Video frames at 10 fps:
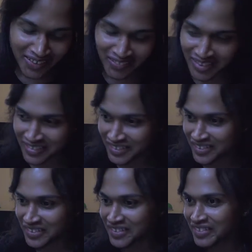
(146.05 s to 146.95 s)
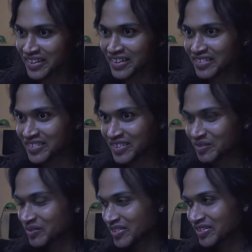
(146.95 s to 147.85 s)
I've got to go out.
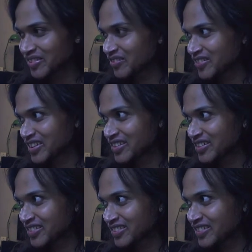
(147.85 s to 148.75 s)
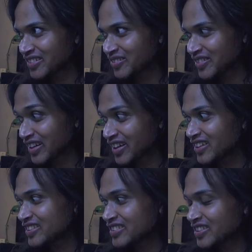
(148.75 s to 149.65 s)
I'm just not feeling good. And at
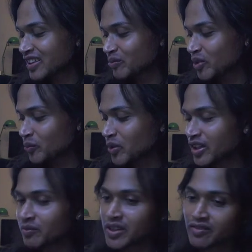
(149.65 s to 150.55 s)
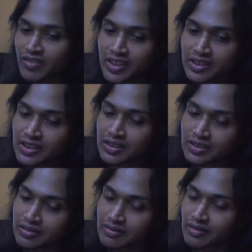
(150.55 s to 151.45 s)
least I prepared my veggie stew,
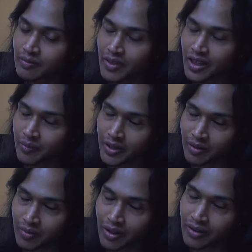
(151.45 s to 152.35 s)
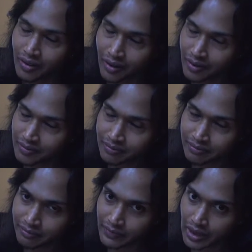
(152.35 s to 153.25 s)
so I'm happy
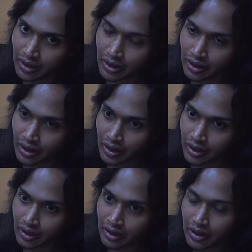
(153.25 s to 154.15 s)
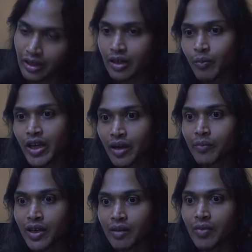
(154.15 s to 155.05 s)
about that. I'm
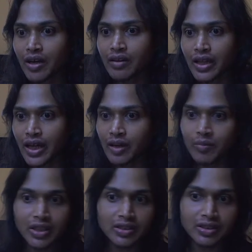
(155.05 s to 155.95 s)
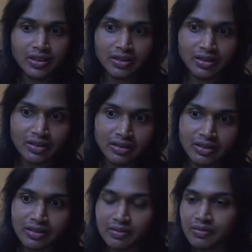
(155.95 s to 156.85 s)
happy about that, but
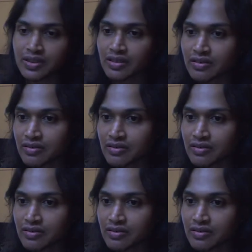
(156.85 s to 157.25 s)
uh, I'm not.